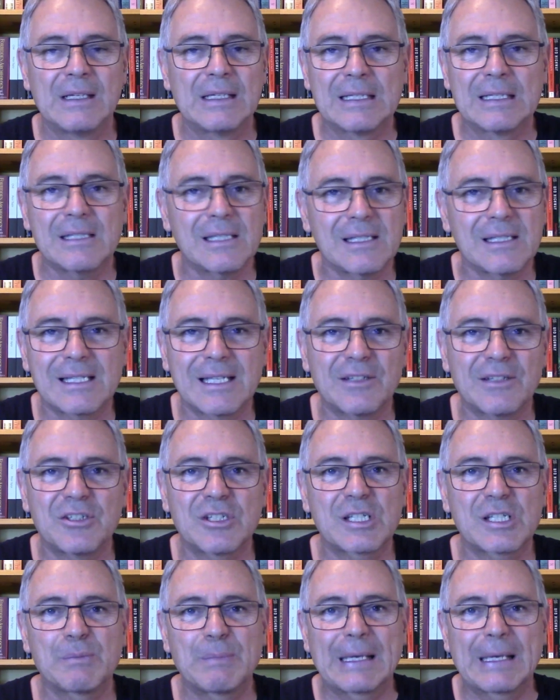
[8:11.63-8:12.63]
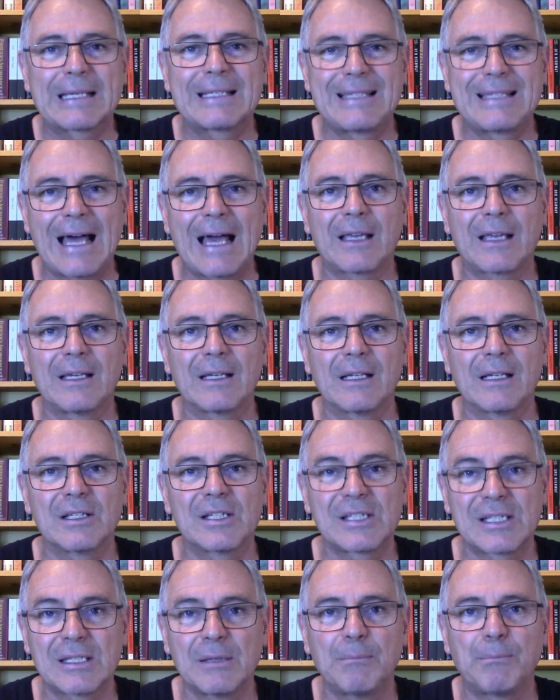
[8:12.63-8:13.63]
This is such a spectacular,
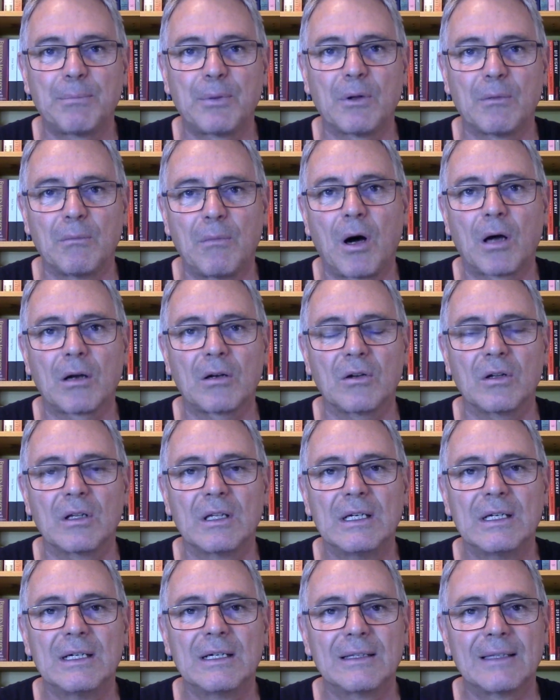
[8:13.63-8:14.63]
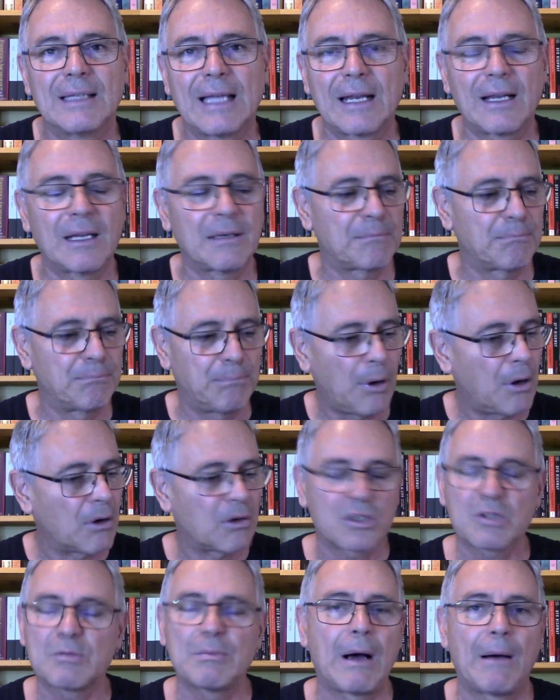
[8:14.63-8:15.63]
simple model that it
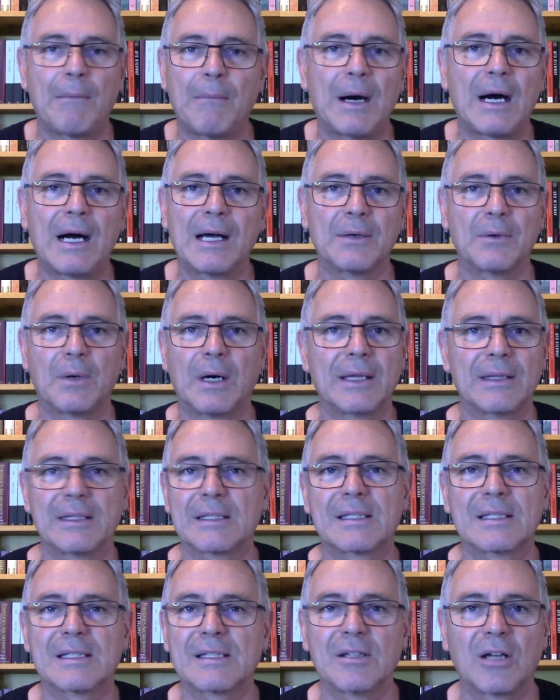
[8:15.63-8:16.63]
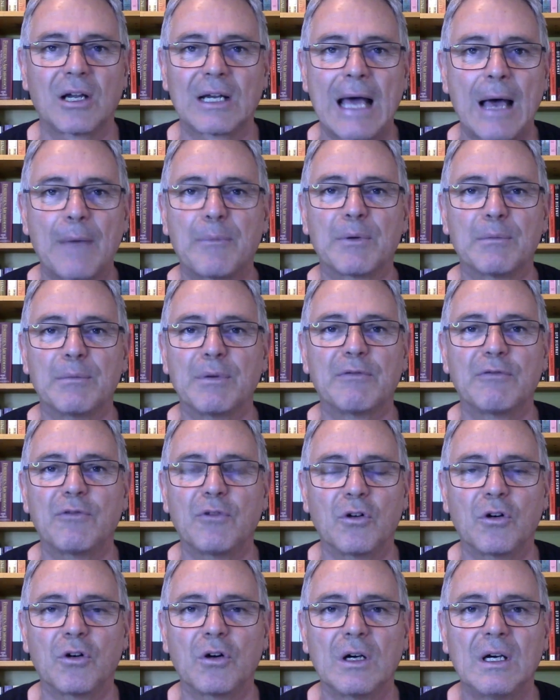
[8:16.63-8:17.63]
boggles my mind why this has not happened
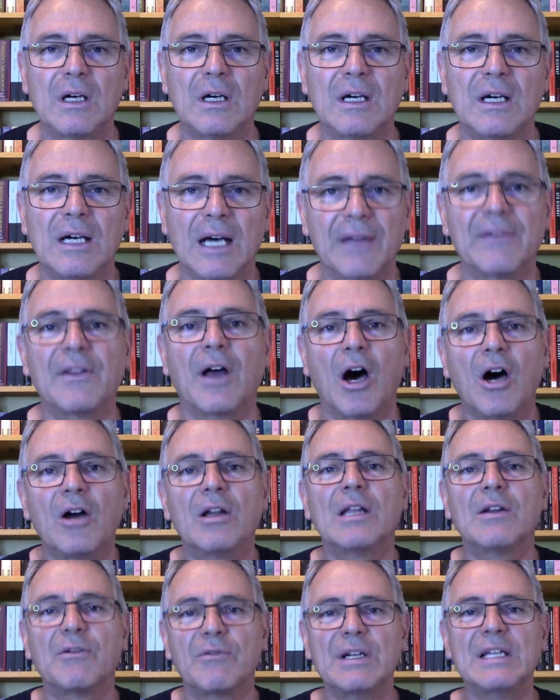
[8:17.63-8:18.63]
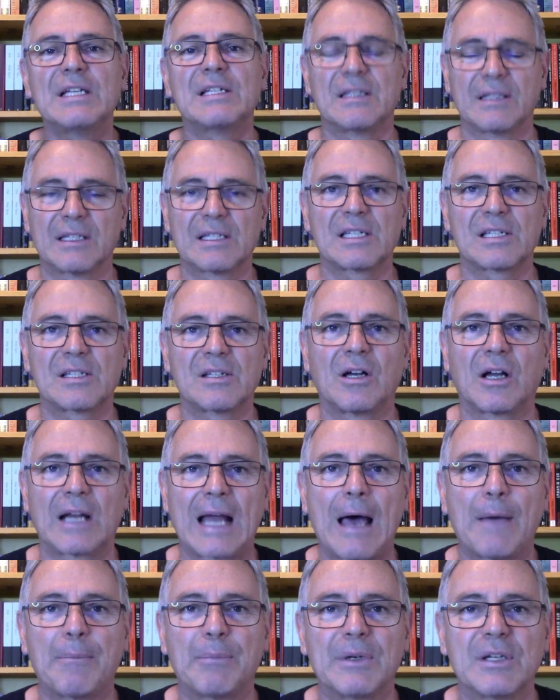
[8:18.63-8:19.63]
before. And the only reason this has not
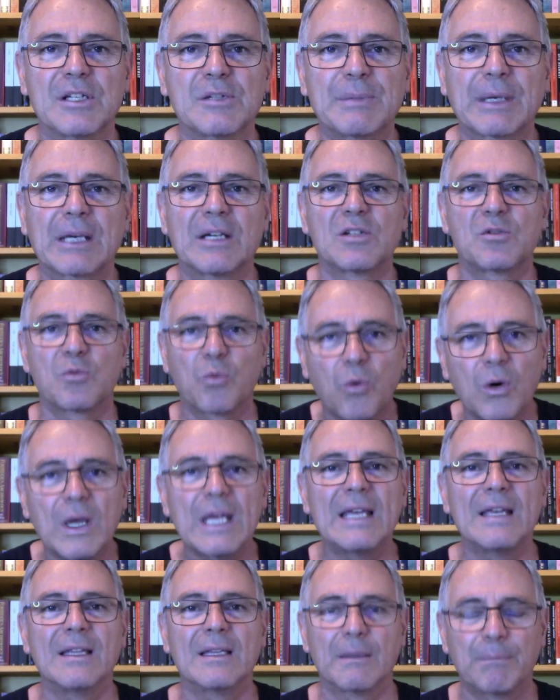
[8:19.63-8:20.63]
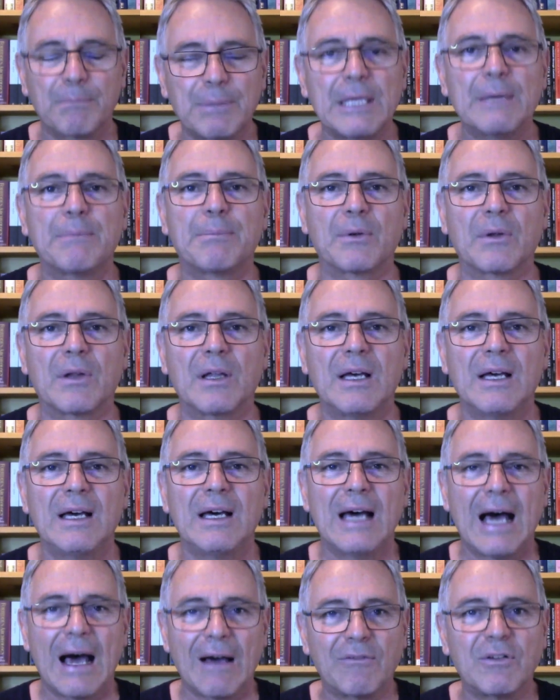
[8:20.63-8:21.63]
happened is because we, the people,
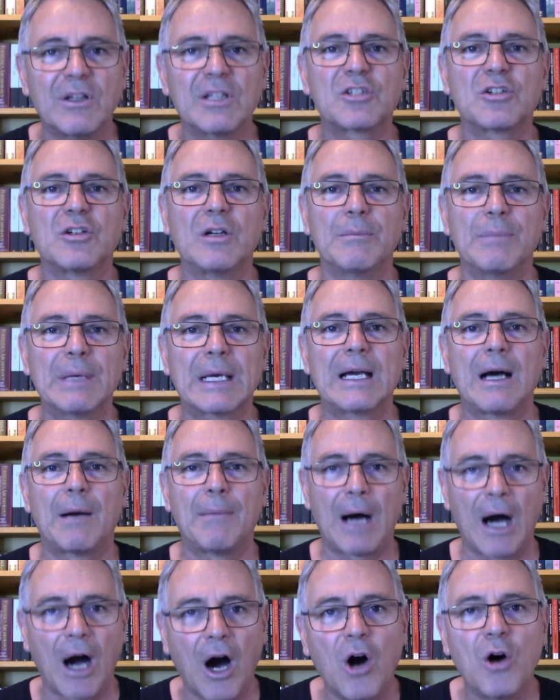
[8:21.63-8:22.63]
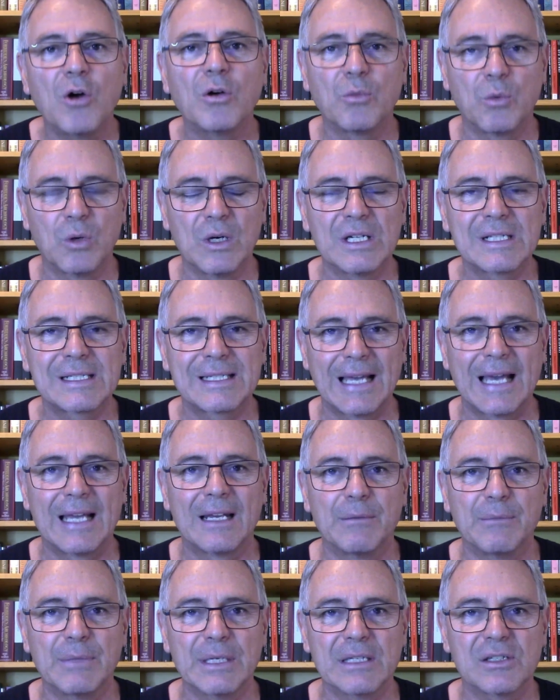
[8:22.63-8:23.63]
have literally become our own worst
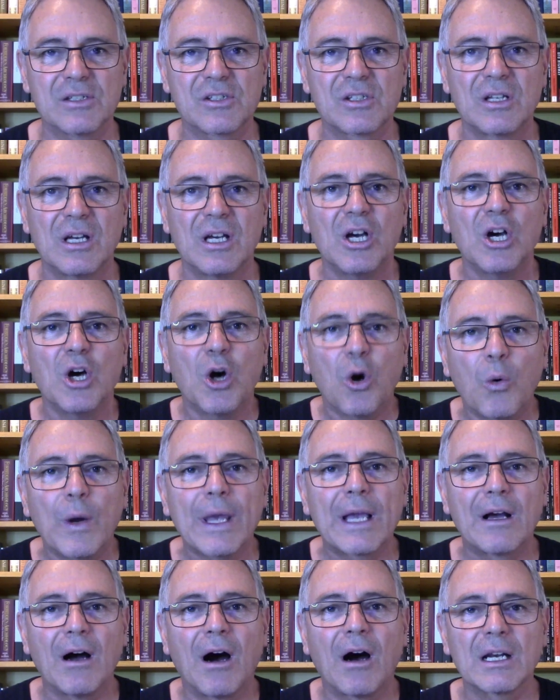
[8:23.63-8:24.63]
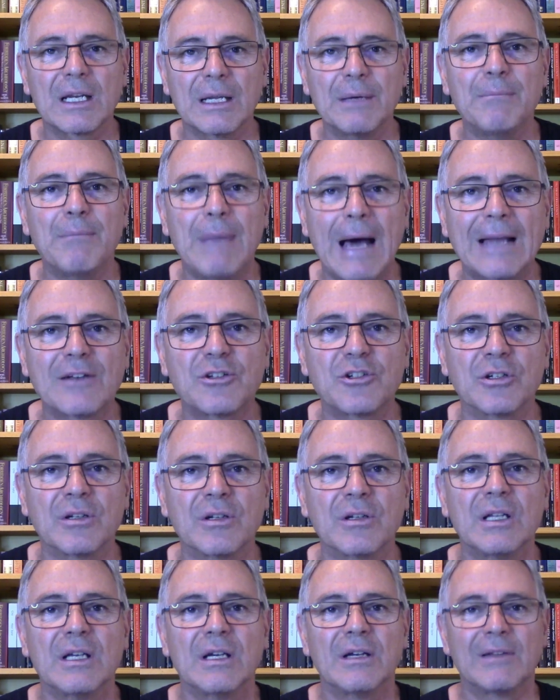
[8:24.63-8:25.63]
enemies. We can't
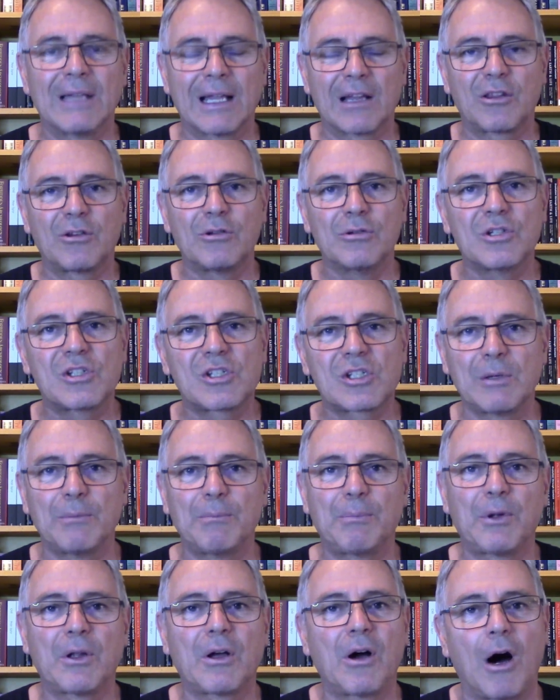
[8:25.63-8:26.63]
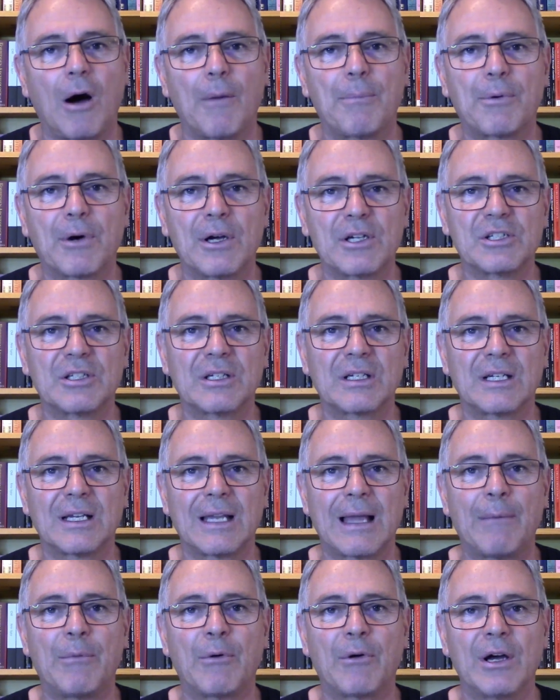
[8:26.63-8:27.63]
imagine that through simple cooperation and
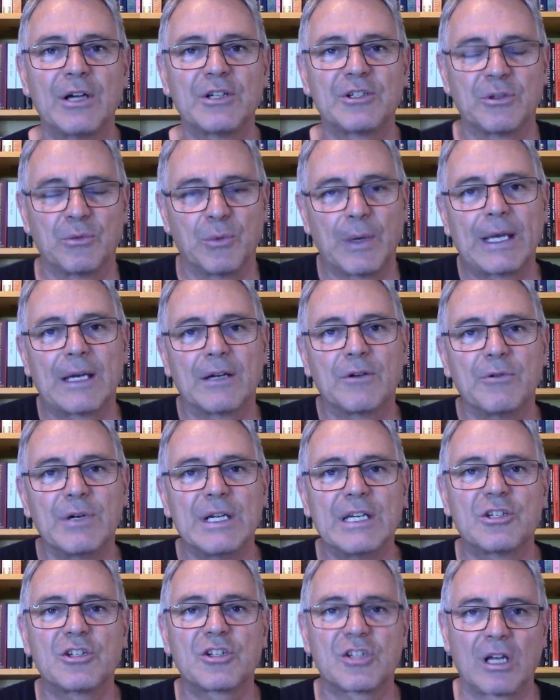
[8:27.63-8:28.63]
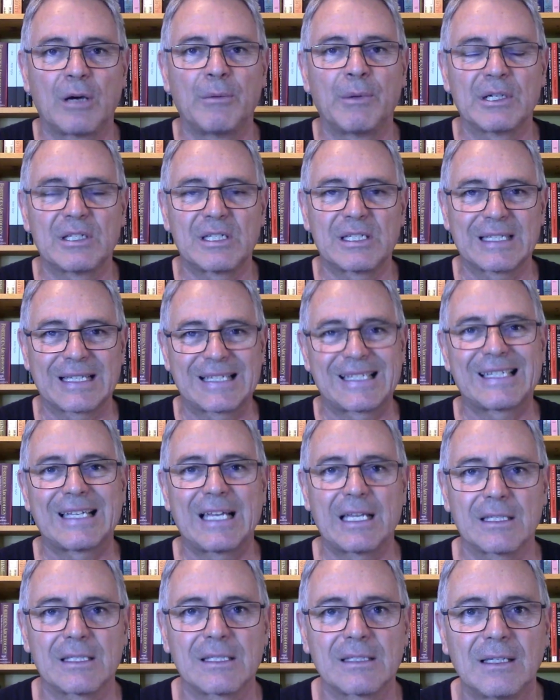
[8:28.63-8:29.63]
collaboration we can reach so much
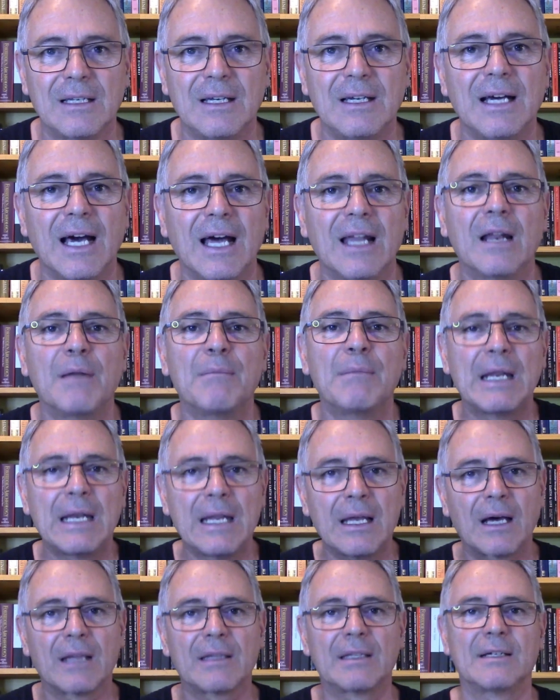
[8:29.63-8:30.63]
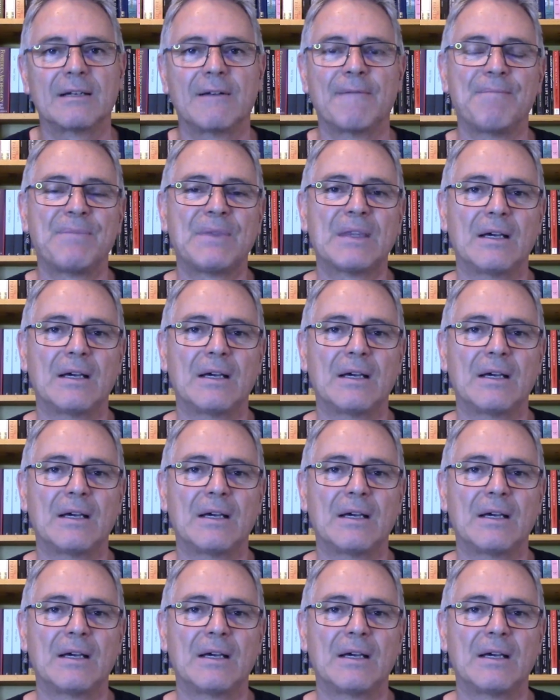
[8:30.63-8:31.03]
success. And in many other